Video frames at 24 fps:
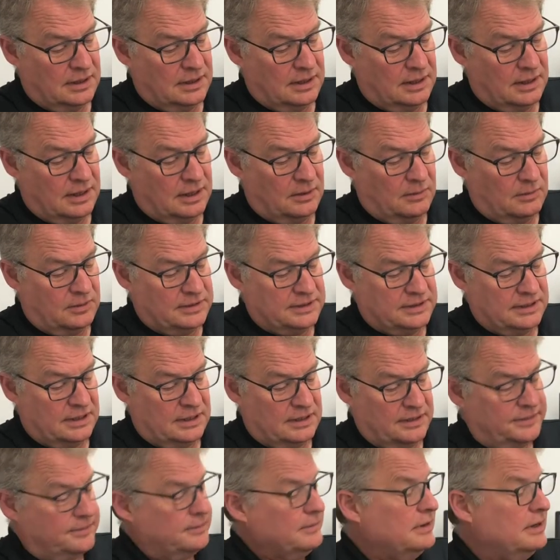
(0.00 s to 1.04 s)
L1 to
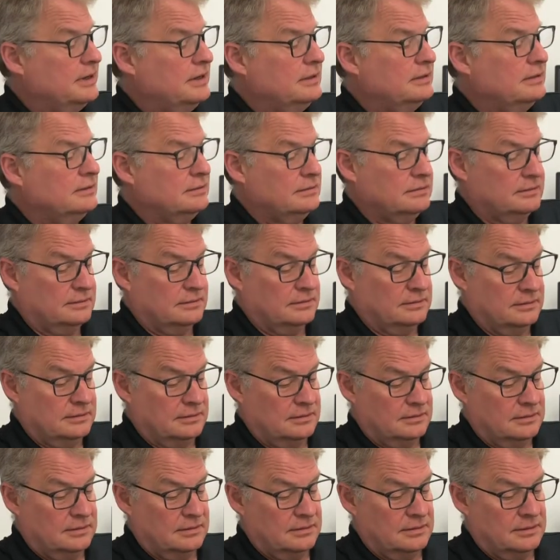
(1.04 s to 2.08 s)
L3,
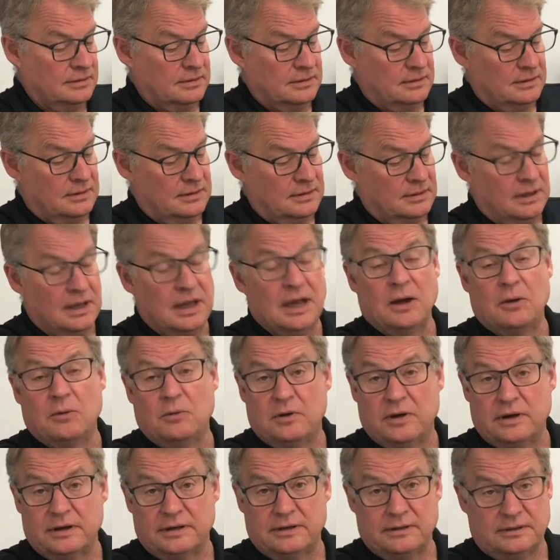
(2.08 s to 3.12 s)

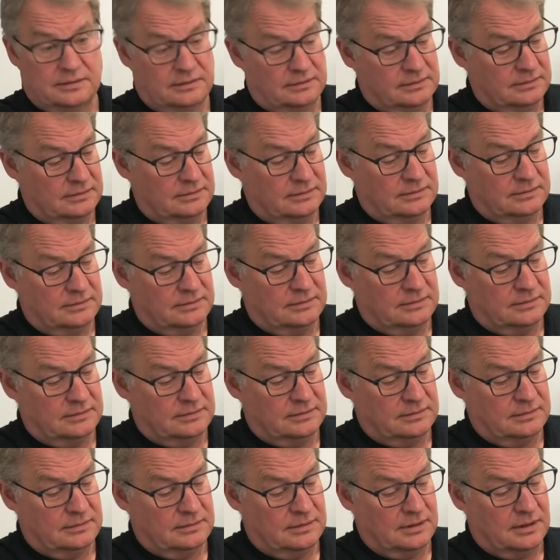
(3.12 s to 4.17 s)
L1
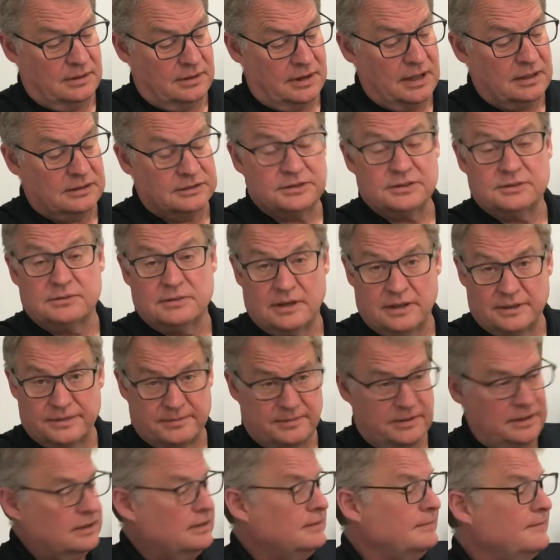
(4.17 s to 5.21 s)
or L2,
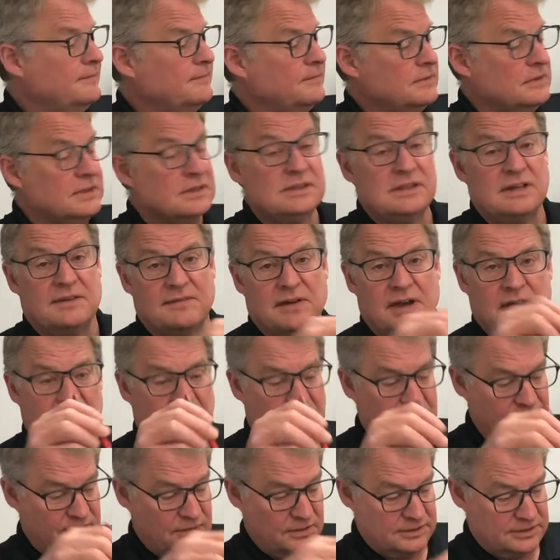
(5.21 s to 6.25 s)
L3 to see if I have
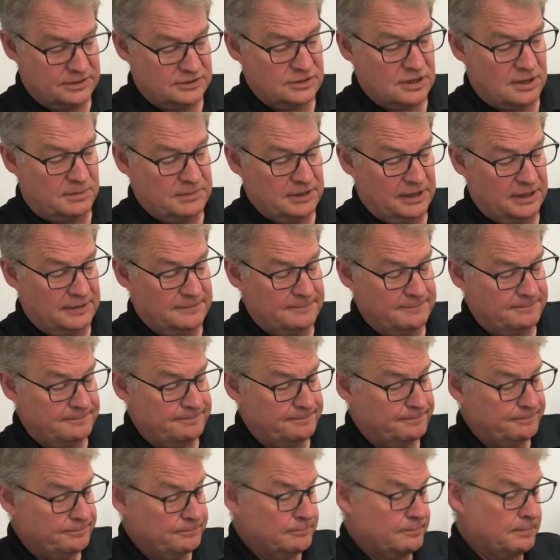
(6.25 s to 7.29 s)
line voltage coming in.
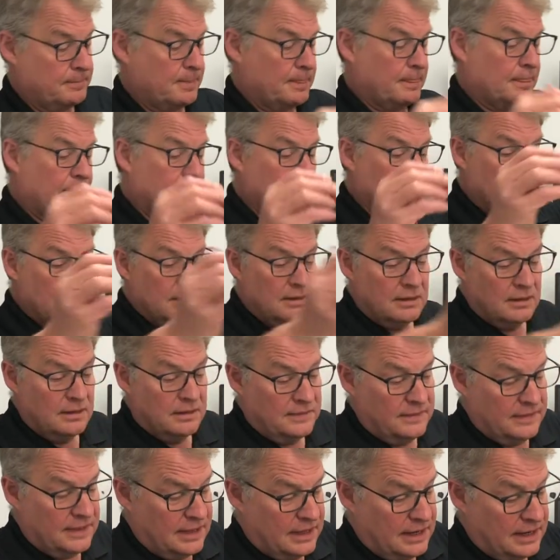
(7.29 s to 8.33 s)

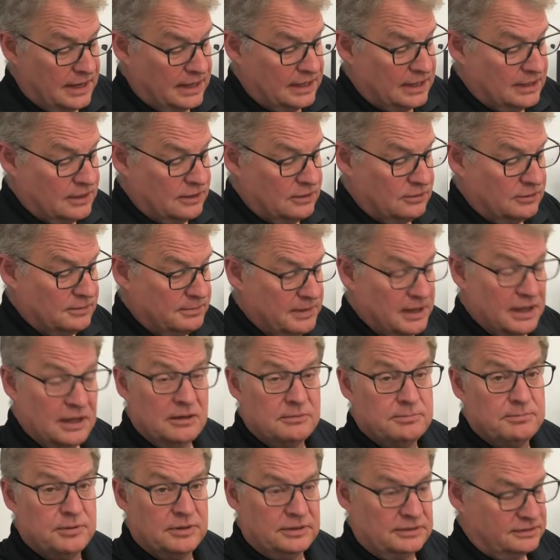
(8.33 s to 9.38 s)
Then I can go to my
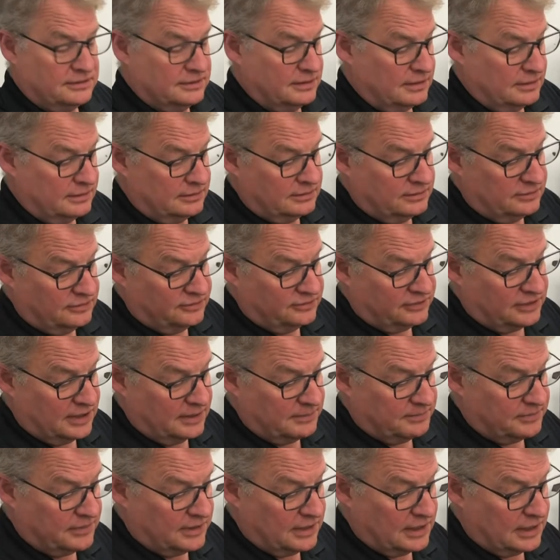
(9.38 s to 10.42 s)
outputs here. Same
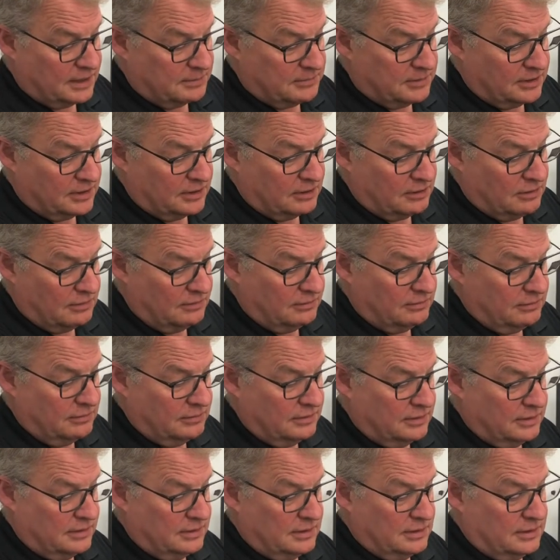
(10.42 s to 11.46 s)
thing. I'm going to go,
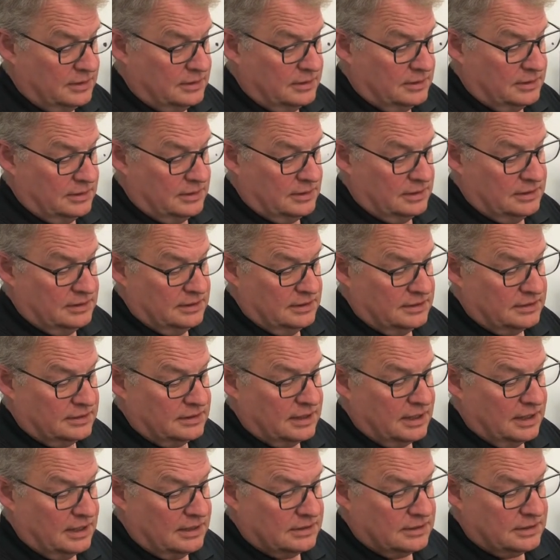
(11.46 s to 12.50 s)
in this
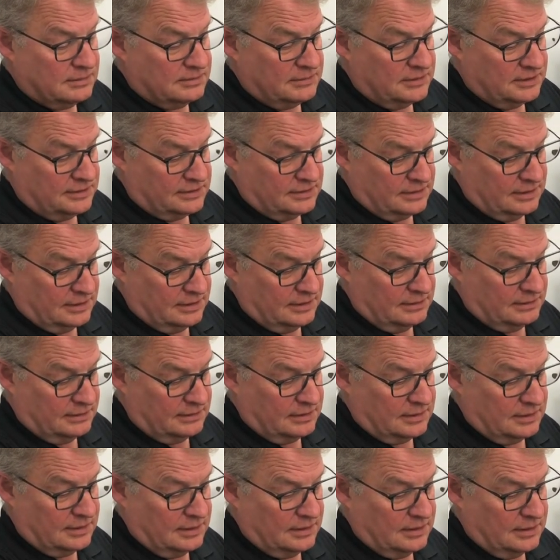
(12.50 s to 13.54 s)
case, I'm going to say,
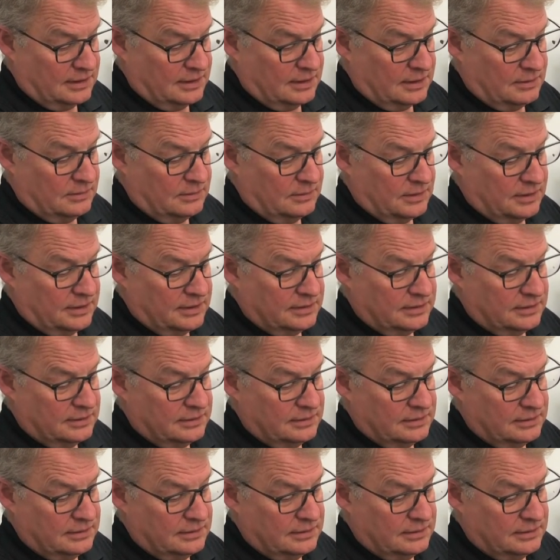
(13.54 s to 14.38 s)
okay, L1